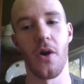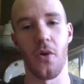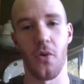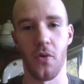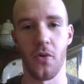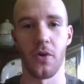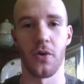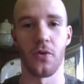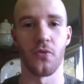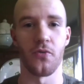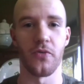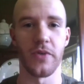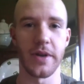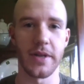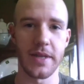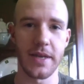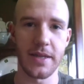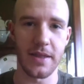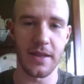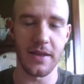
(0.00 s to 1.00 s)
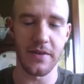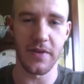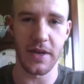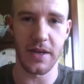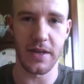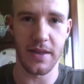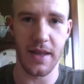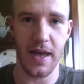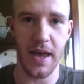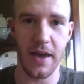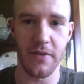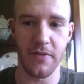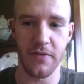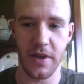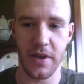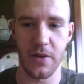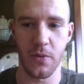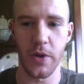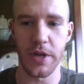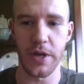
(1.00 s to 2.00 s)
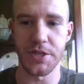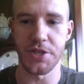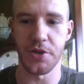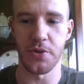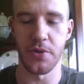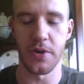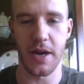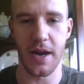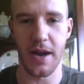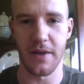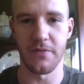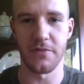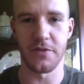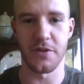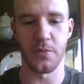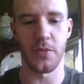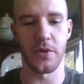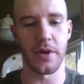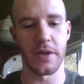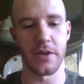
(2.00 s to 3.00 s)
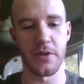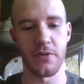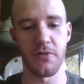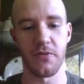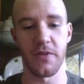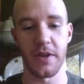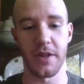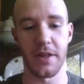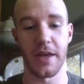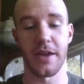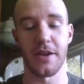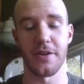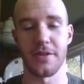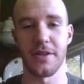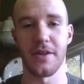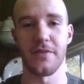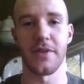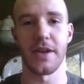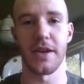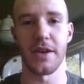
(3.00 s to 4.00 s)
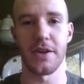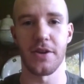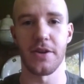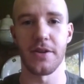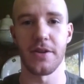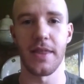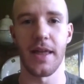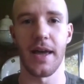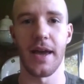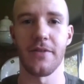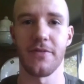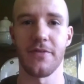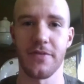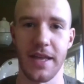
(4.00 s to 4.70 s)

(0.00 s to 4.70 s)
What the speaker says: or really living a life in which you're comfortable and you feel like you're living a good life